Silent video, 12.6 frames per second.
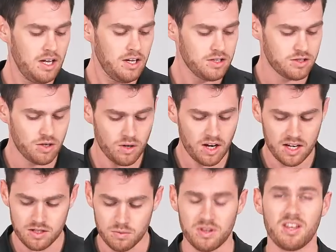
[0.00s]
So
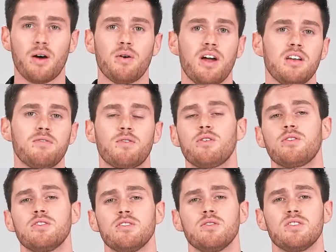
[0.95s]
guys, without any further
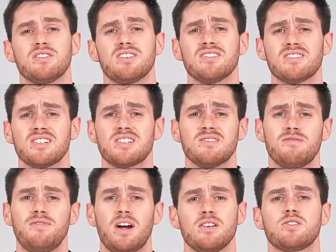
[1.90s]
ado, this installation is
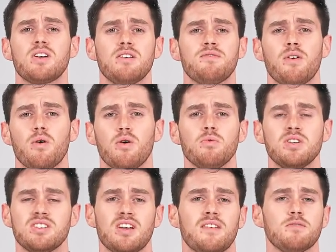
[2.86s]
very straightforward. We
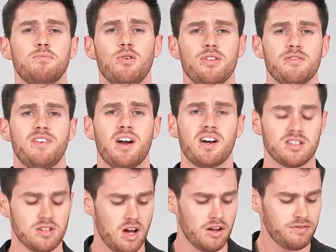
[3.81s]
just have to pull the
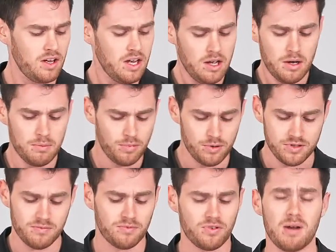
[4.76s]
fairings off, pull
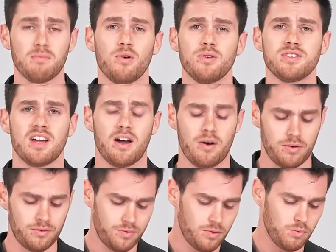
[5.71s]
some frame bolts out,
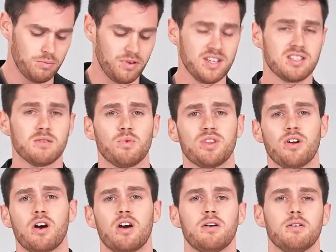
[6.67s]
replace them with
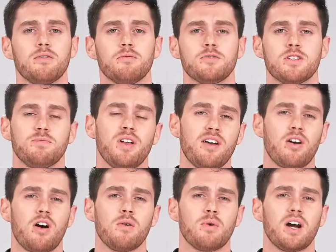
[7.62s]
our supplied
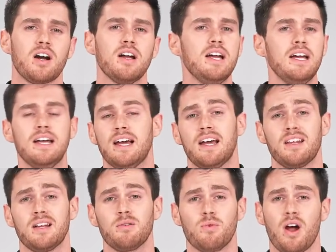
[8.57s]
hardware, and
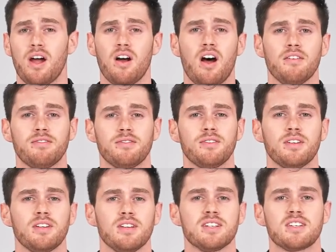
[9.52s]
then ride off.
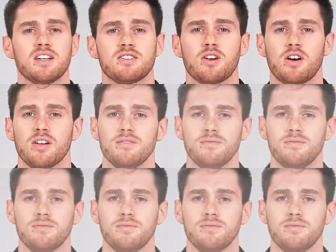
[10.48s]
Let's get started.